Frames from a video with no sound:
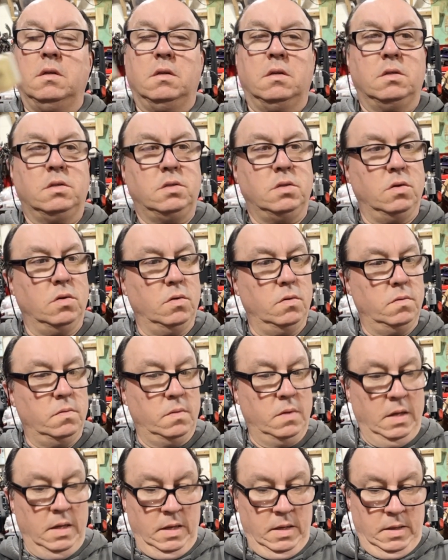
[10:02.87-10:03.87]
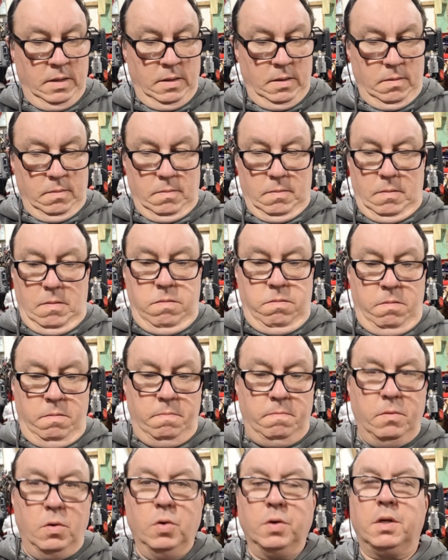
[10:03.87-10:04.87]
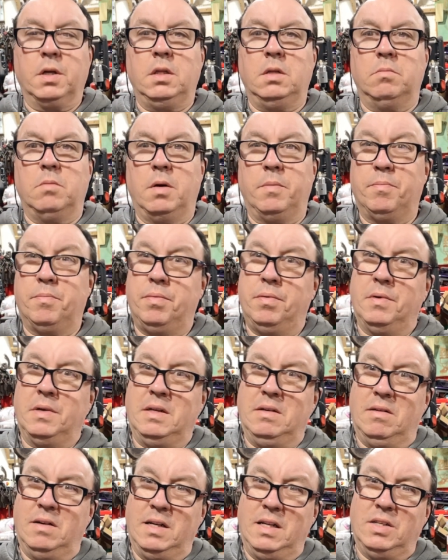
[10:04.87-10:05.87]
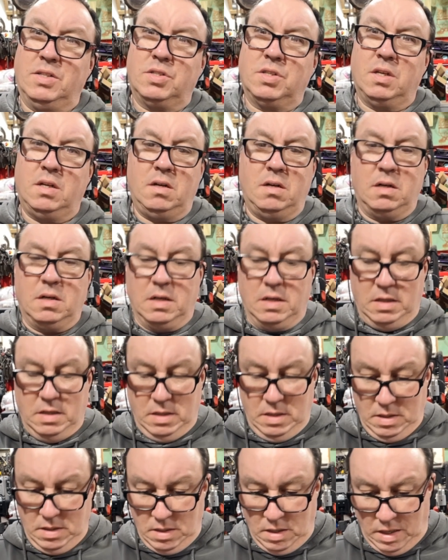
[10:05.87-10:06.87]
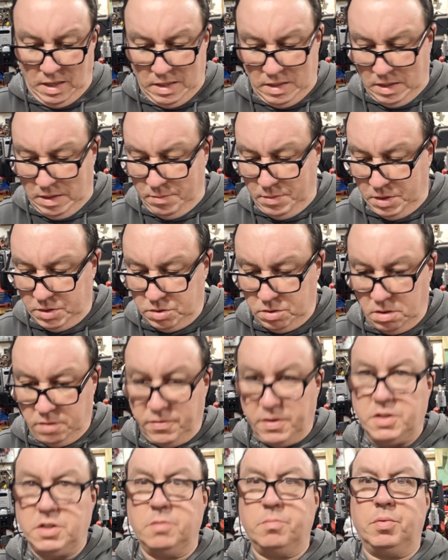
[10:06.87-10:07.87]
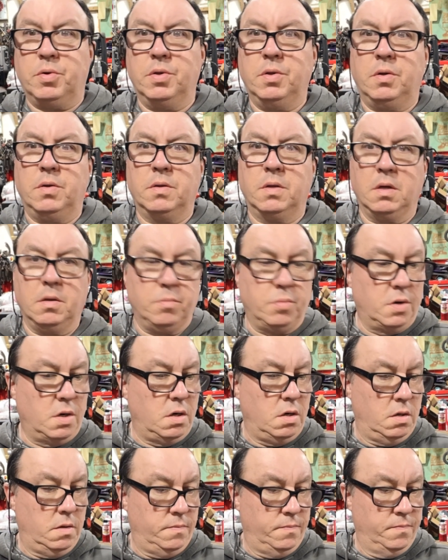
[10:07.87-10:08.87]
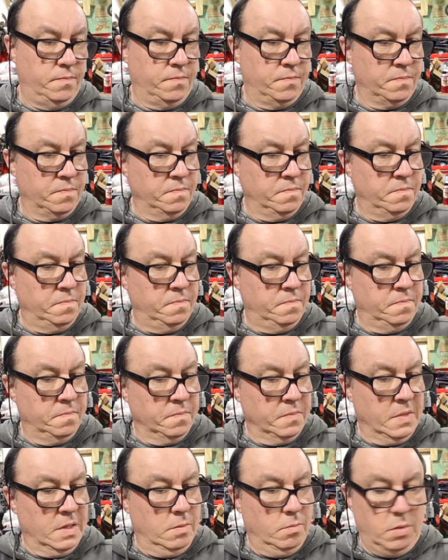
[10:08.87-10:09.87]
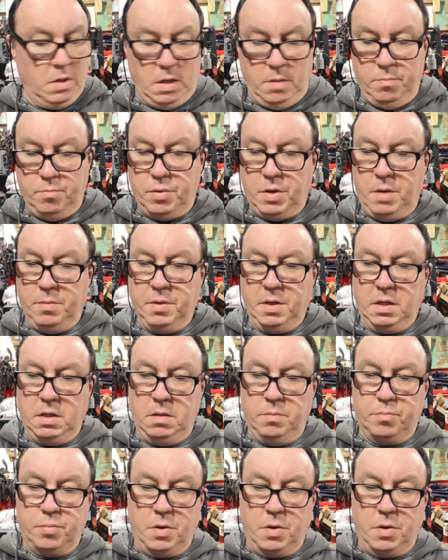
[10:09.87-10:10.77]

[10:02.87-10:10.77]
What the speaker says: So I'm hooking them up either on the inside or I'm not sure if I should pull the whole thing apart, But I'm probably gonna